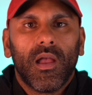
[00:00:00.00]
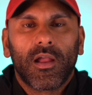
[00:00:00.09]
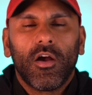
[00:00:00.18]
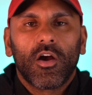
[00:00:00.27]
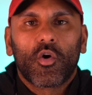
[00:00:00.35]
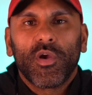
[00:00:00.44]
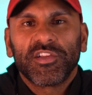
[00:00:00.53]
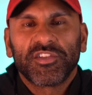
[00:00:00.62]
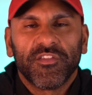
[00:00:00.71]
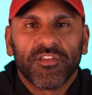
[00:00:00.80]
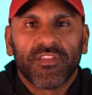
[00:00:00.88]
I got a
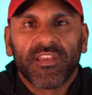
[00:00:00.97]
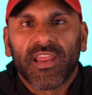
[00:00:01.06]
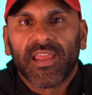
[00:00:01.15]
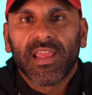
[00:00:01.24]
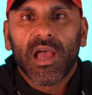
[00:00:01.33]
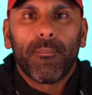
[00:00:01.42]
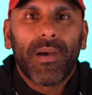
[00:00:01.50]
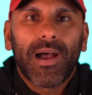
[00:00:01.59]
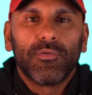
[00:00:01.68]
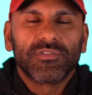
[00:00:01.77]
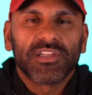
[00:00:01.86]
question the other day
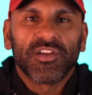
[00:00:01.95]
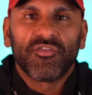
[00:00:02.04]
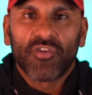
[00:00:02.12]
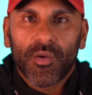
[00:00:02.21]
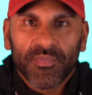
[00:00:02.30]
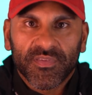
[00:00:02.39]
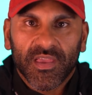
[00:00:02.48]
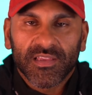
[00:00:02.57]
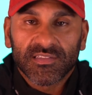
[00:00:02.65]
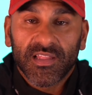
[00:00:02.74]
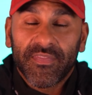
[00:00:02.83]
about drop
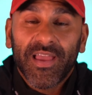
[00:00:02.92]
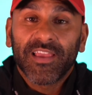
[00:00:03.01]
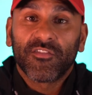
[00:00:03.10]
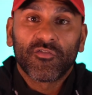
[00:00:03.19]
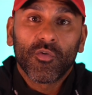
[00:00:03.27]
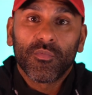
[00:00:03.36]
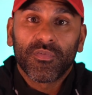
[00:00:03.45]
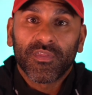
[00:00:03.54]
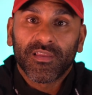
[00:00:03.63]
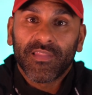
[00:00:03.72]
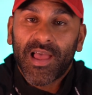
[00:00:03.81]
sets. Now, that is
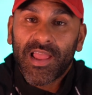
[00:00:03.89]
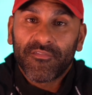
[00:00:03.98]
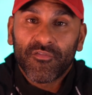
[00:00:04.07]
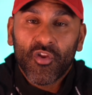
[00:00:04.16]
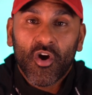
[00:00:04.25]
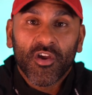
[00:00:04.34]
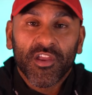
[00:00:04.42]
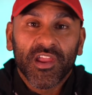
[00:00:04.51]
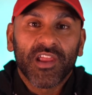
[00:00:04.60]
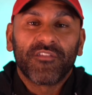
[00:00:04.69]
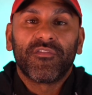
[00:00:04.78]
something that I have not
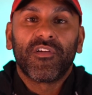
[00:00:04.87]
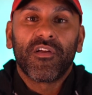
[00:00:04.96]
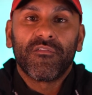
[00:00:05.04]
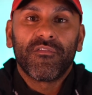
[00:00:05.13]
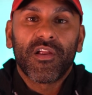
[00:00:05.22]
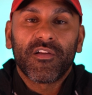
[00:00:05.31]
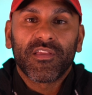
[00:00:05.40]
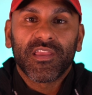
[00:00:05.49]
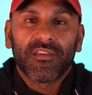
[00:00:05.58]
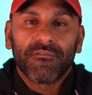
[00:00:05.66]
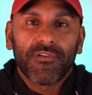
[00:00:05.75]
heard for a
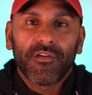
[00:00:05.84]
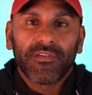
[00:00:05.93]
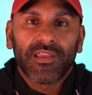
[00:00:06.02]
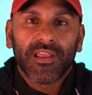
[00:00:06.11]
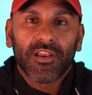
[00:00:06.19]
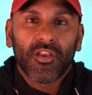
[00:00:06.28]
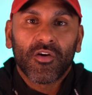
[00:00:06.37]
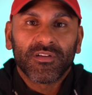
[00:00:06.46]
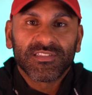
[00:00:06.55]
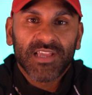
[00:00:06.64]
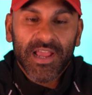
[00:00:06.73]
very, very
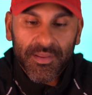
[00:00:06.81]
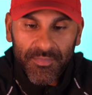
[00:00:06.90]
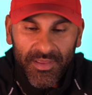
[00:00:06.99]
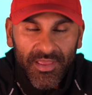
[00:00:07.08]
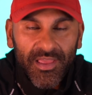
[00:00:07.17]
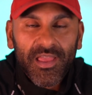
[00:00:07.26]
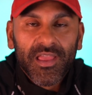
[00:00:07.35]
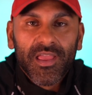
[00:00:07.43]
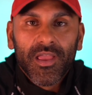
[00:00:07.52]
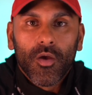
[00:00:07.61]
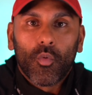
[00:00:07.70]
long time.
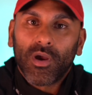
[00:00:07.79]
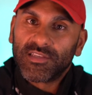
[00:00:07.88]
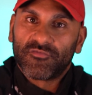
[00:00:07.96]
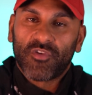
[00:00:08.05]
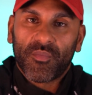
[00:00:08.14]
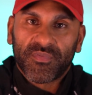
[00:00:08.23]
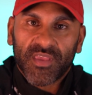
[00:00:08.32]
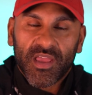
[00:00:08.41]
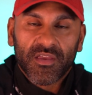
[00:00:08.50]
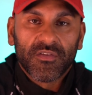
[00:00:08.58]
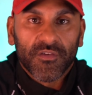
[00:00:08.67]
What is a drop
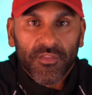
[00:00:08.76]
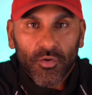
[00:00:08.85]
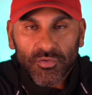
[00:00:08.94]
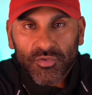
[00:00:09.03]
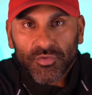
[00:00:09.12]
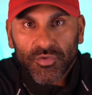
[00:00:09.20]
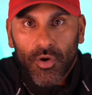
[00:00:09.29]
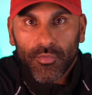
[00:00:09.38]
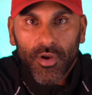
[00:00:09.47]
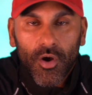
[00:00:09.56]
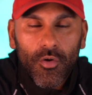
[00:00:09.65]
set? For those who
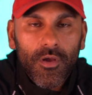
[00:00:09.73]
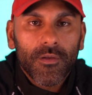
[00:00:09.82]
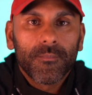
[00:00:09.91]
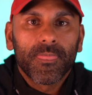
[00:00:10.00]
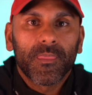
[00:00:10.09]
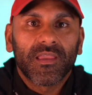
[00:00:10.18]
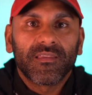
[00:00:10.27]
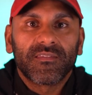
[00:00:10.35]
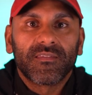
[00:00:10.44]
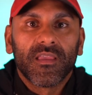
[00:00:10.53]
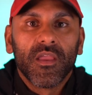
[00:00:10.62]
don't know,
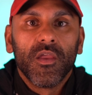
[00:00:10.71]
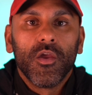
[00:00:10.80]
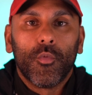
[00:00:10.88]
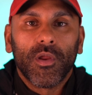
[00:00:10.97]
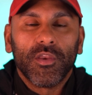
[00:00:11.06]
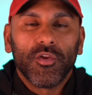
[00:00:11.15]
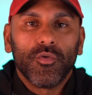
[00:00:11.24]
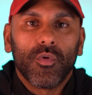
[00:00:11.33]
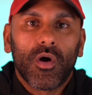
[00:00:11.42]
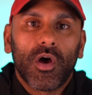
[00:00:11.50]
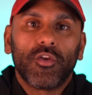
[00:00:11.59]
it's when
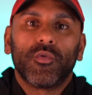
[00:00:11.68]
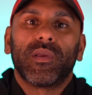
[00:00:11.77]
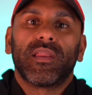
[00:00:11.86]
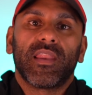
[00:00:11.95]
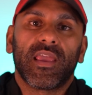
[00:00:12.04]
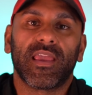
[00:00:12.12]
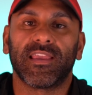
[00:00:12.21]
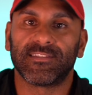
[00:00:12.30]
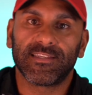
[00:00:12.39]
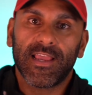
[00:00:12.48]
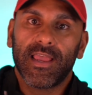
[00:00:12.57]
you are doing a
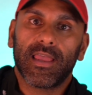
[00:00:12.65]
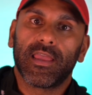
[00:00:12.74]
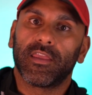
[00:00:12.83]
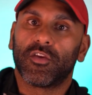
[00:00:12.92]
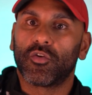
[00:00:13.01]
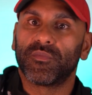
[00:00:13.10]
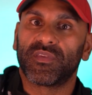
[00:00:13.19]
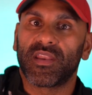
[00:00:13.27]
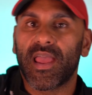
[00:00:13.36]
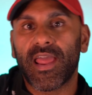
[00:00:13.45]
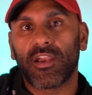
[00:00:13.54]
set and you come
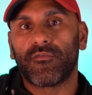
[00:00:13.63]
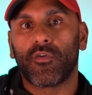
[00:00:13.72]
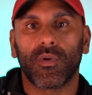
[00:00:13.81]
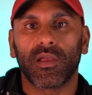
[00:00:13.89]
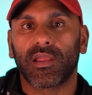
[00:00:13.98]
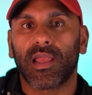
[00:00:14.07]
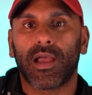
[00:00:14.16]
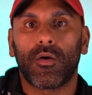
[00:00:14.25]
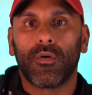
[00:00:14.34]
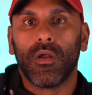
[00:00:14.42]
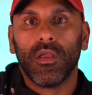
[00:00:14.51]
to the end of a
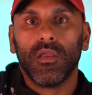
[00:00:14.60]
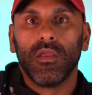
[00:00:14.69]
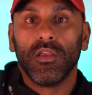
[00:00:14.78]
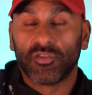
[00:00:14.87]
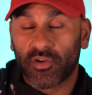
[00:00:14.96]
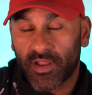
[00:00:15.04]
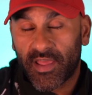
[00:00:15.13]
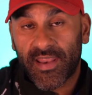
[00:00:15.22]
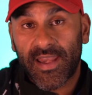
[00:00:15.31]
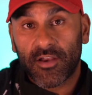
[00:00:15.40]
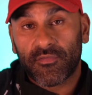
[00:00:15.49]
workout, sorry, an
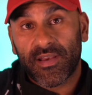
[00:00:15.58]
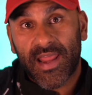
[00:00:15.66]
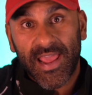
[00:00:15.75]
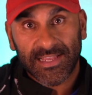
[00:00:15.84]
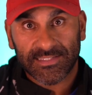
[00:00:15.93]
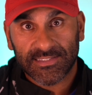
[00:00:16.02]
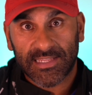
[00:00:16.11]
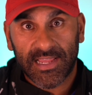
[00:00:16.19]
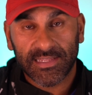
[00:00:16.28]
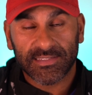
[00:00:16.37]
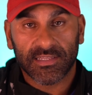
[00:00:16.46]
end of an
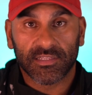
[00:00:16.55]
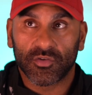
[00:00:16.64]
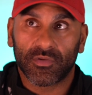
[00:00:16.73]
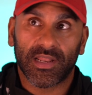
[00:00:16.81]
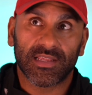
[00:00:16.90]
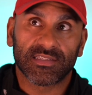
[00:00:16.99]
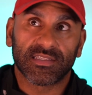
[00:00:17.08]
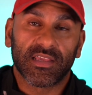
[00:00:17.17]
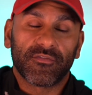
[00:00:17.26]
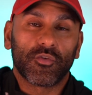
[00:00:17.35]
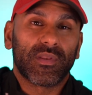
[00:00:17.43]
exercise. So let's
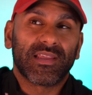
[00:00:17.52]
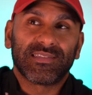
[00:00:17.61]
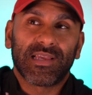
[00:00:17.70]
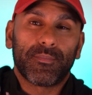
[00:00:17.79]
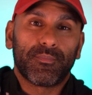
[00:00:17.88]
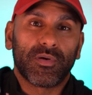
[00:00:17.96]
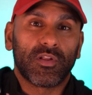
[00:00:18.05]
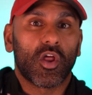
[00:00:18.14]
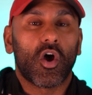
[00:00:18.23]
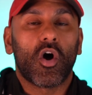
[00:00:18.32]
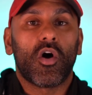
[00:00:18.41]
give you an
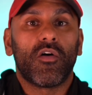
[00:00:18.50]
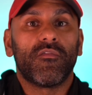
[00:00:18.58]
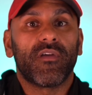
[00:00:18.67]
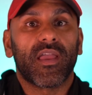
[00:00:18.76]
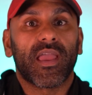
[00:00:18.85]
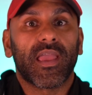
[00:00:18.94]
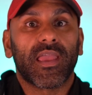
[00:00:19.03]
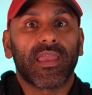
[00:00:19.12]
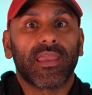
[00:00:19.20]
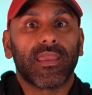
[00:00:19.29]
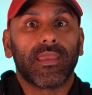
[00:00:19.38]
example of
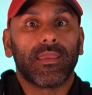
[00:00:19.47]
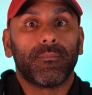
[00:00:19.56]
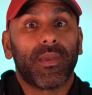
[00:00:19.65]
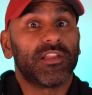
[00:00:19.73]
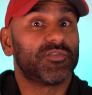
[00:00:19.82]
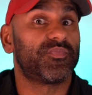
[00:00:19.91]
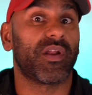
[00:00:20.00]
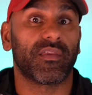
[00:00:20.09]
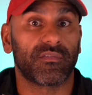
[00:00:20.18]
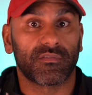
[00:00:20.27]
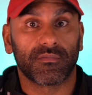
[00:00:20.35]
a bench
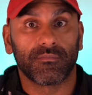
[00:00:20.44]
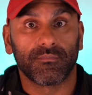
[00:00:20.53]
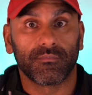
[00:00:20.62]
press.